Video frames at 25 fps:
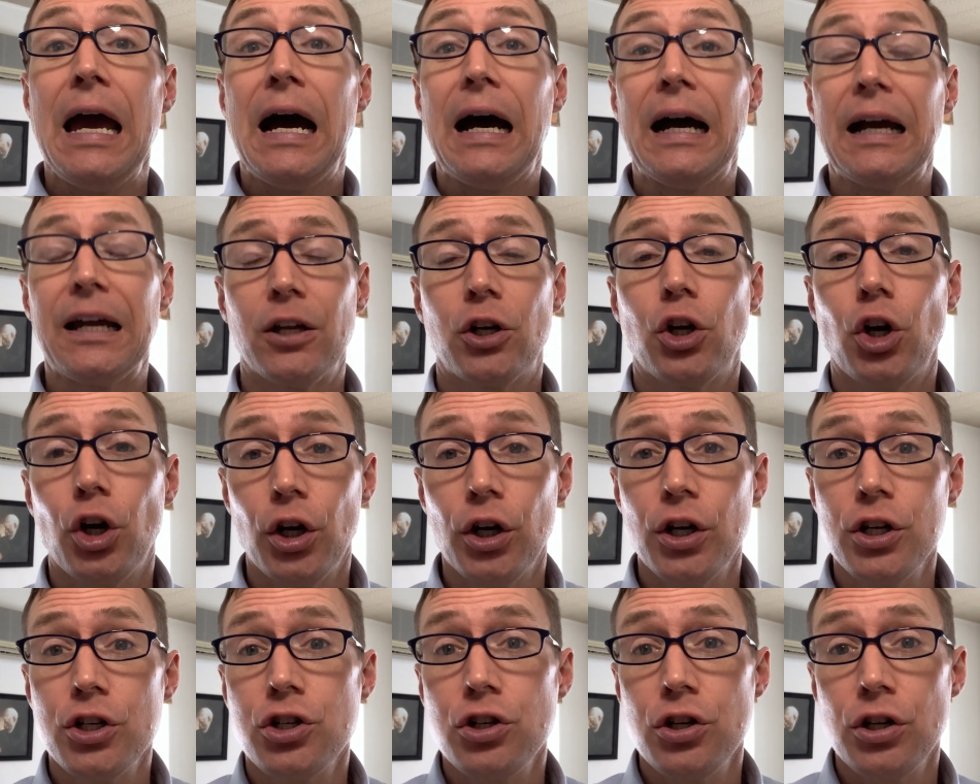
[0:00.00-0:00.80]
I
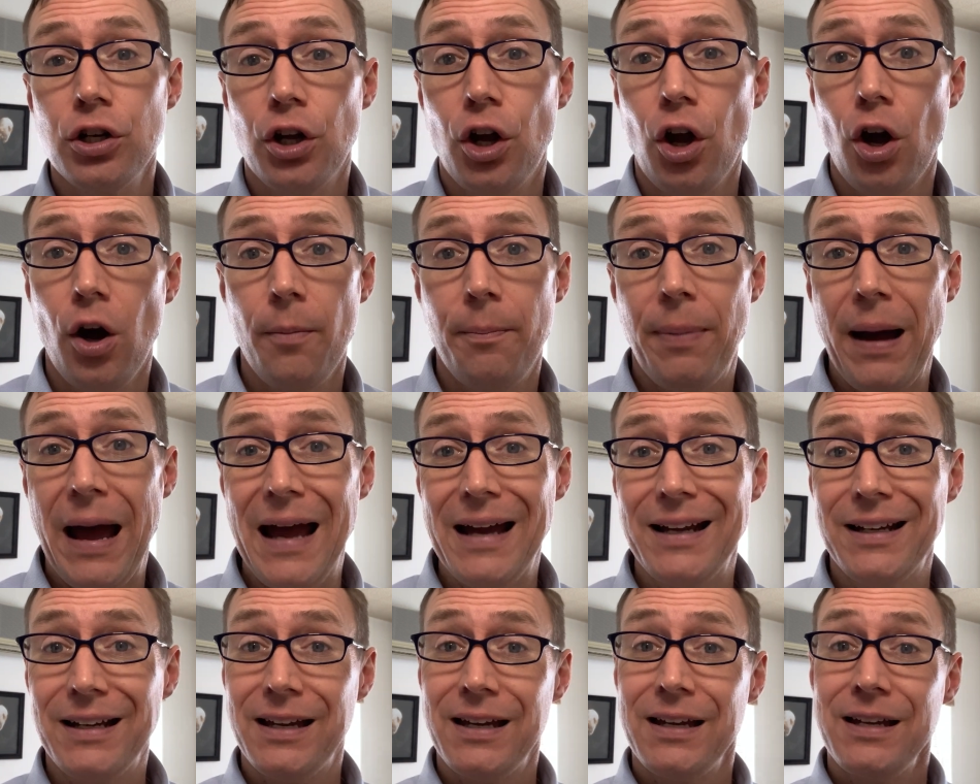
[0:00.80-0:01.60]
encourage you to go
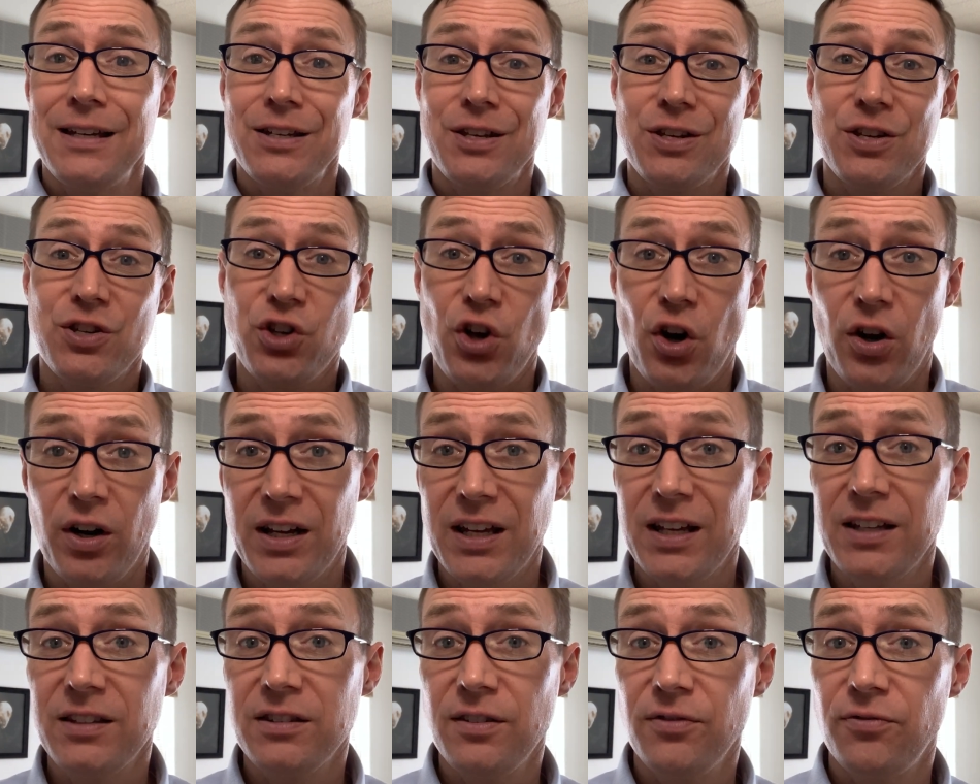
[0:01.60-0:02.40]
back,
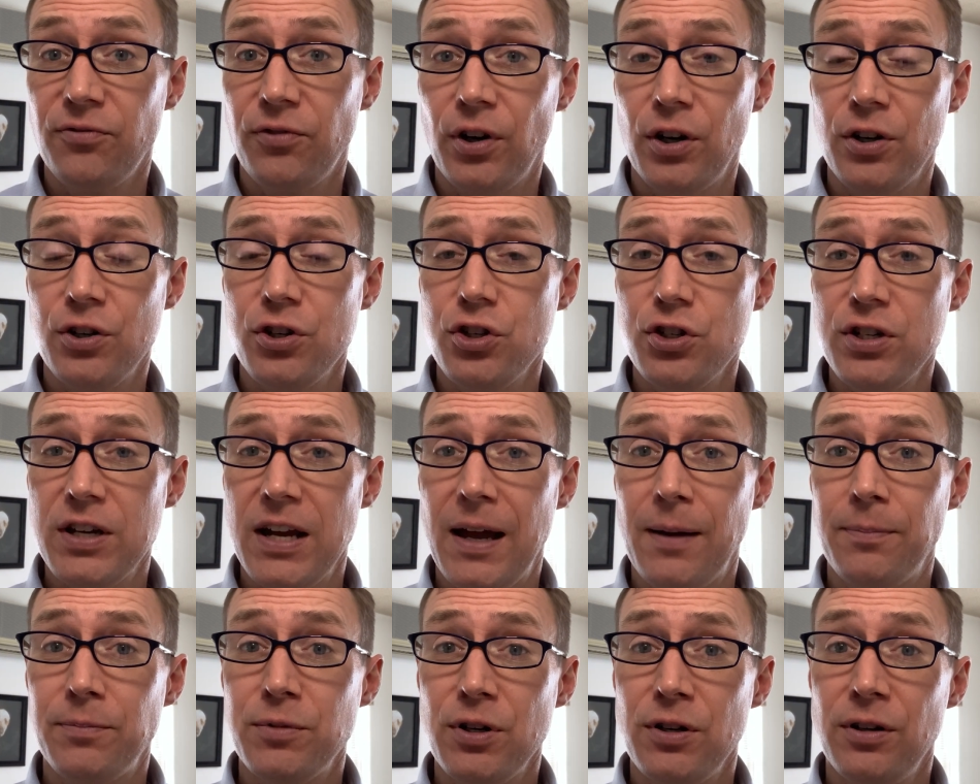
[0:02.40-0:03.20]
starting at the first
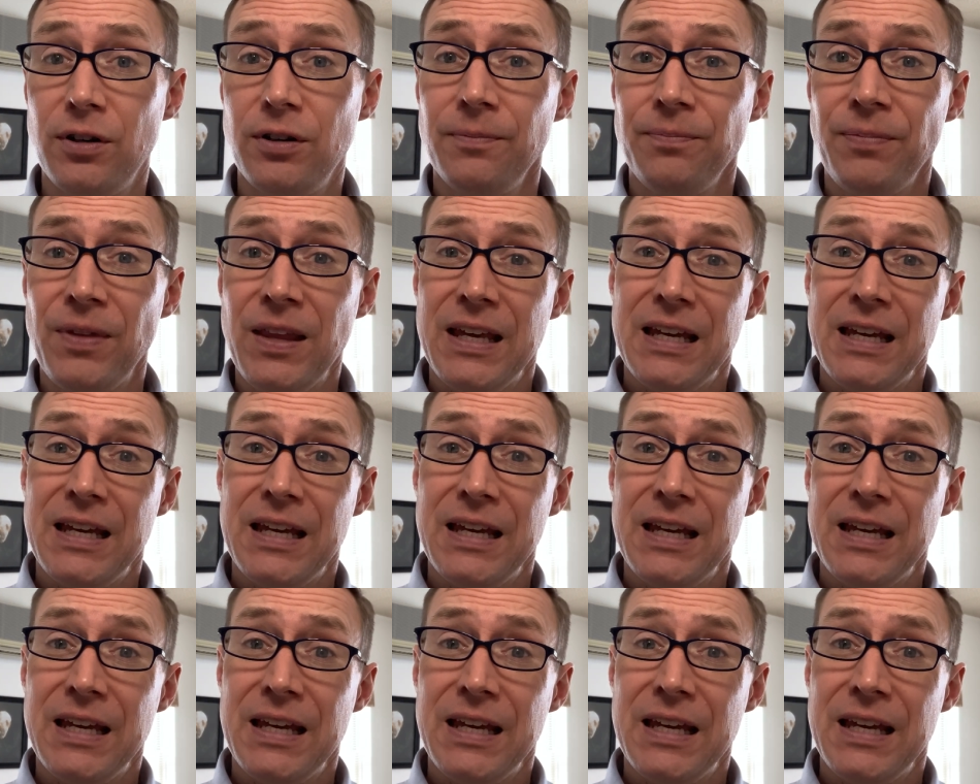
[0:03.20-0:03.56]
chapter,